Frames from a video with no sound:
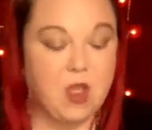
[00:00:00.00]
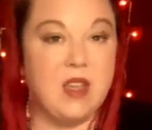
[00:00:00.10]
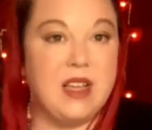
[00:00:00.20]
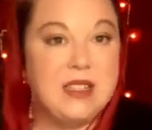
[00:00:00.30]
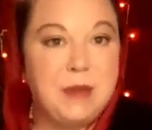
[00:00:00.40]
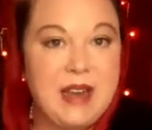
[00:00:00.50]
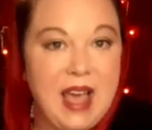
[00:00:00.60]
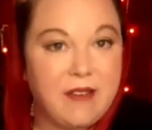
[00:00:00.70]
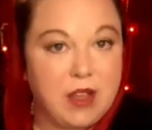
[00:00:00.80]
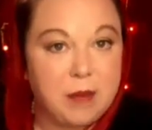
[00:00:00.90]
It's been
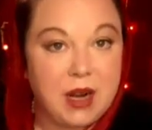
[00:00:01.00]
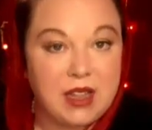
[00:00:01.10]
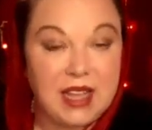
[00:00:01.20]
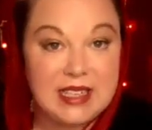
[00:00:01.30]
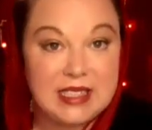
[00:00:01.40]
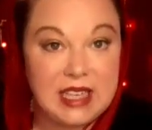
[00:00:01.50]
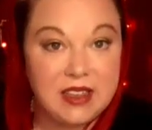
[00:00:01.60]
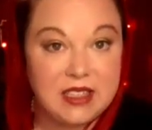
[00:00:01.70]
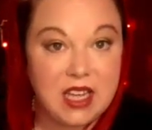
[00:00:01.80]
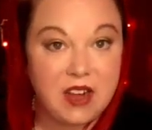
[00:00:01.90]
heavy, but I like seeing
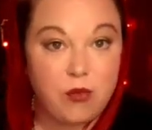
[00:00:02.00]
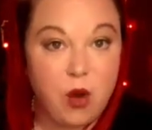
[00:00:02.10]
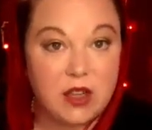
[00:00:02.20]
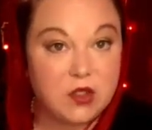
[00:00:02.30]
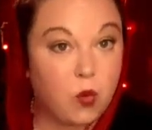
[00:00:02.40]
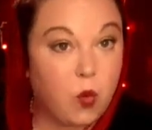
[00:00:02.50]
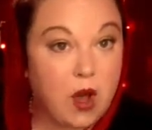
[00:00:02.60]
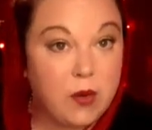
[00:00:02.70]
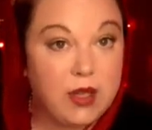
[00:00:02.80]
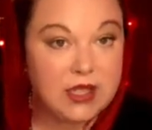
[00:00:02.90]
the Ten of Wands.
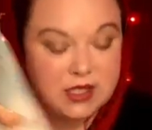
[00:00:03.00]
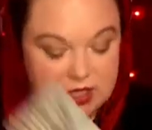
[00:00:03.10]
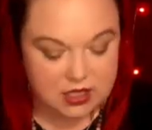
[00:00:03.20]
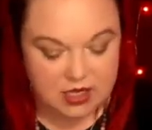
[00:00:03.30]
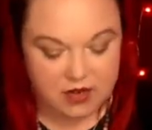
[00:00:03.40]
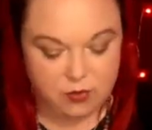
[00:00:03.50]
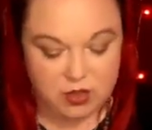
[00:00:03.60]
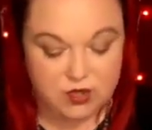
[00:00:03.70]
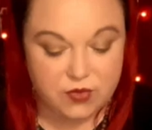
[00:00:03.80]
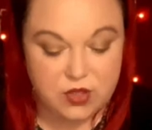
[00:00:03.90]
Why do I like seeing the Ten of
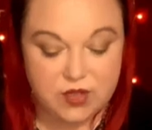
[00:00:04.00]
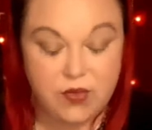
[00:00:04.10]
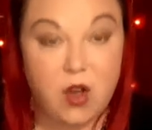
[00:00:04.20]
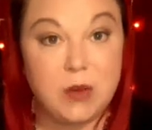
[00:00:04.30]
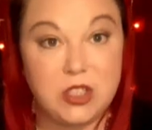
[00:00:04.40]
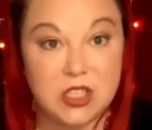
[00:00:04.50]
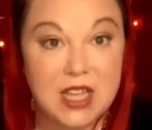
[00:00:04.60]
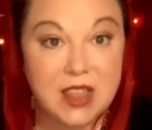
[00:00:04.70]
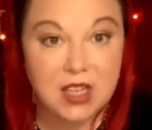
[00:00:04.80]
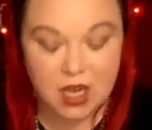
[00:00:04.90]
Wands? First of all, we just
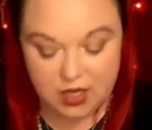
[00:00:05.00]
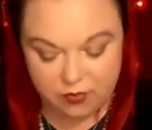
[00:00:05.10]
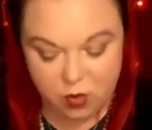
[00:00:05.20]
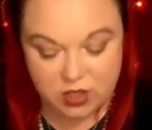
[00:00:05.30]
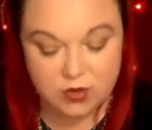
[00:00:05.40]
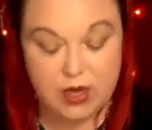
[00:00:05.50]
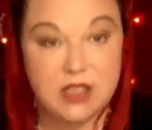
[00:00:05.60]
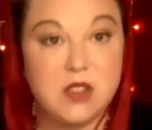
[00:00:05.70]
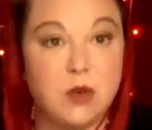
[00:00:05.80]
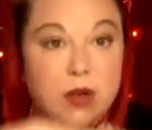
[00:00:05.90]
have the Nine of Wands,
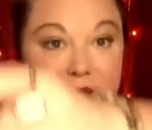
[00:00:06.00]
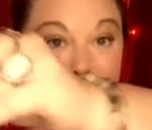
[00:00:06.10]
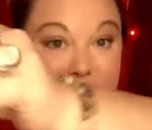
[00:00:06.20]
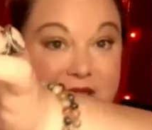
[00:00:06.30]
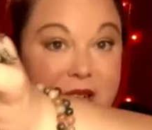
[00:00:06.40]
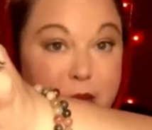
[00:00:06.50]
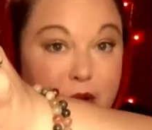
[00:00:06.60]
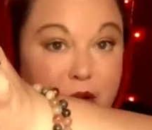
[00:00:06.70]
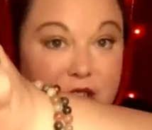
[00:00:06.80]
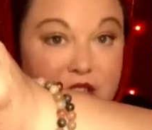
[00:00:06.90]
right? So we see a
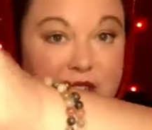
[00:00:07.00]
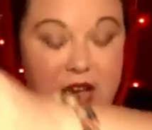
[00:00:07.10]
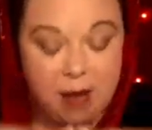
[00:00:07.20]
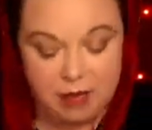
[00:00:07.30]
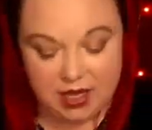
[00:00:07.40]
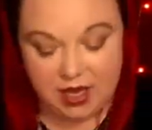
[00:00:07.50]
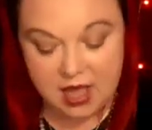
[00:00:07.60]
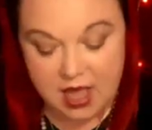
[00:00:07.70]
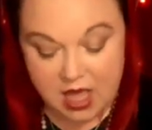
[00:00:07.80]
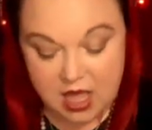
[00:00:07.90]
progression happening.
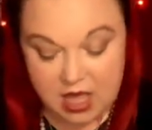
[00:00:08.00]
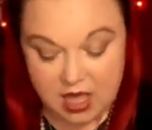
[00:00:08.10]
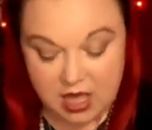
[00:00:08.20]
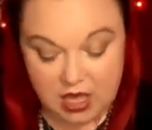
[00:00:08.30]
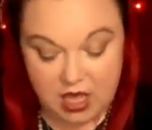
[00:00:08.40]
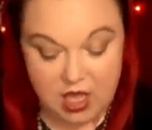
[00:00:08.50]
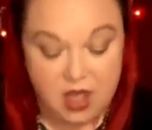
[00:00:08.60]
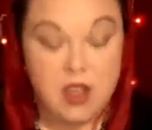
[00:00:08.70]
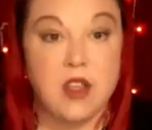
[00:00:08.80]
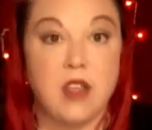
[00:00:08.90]

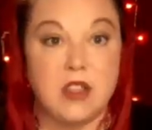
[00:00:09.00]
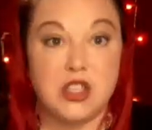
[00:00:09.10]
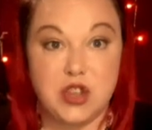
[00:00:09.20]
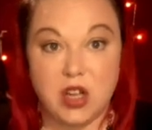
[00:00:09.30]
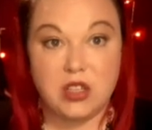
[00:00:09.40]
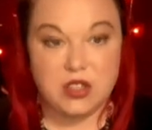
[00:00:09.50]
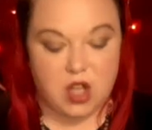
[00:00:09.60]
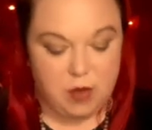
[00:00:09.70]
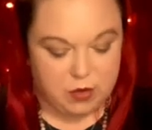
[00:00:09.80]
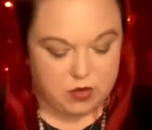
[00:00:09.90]
The struggle is
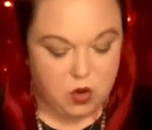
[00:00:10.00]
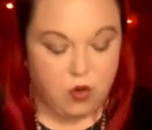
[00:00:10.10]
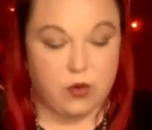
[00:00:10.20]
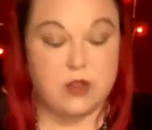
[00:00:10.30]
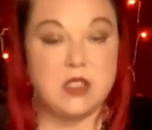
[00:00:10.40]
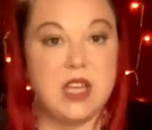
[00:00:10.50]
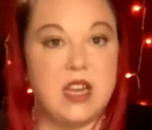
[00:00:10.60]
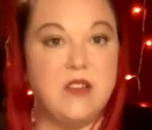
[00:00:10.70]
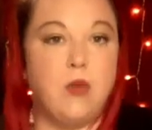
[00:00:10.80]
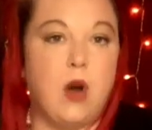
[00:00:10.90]
almost over. The
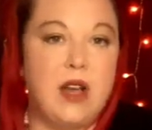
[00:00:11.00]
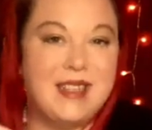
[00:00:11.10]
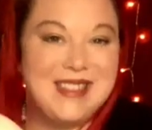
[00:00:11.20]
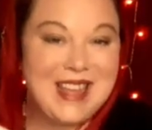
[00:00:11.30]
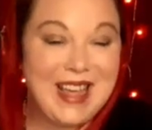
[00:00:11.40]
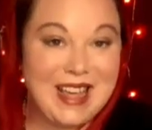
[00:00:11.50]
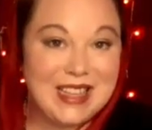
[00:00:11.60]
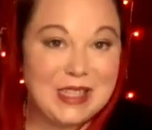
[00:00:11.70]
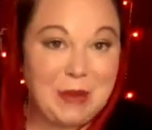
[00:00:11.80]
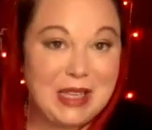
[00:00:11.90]
Ten of Wands
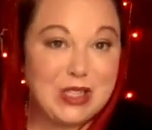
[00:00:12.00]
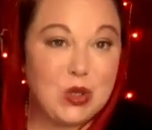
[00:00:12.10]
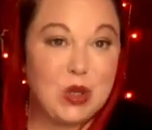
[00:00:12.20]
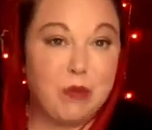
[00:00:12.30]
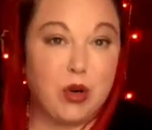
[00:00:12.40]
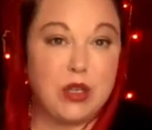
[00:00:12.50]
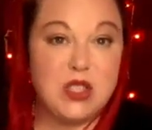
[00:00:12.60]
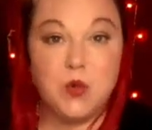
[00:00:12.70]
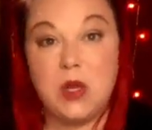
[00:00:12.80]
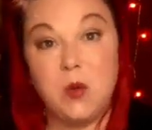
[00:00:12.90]
speaks to the
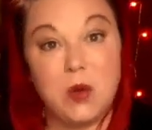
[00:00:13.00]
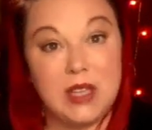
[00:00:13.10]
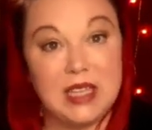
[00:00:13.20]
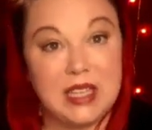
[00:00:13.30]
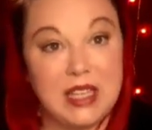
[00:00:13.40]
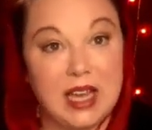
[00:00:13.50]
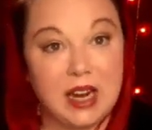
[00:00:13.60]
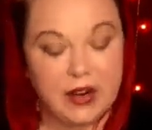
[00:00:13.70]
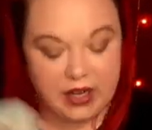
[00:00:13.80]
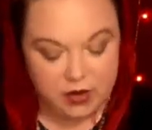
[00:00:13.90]
burdens we willingly
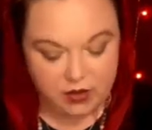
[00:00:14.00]
carry.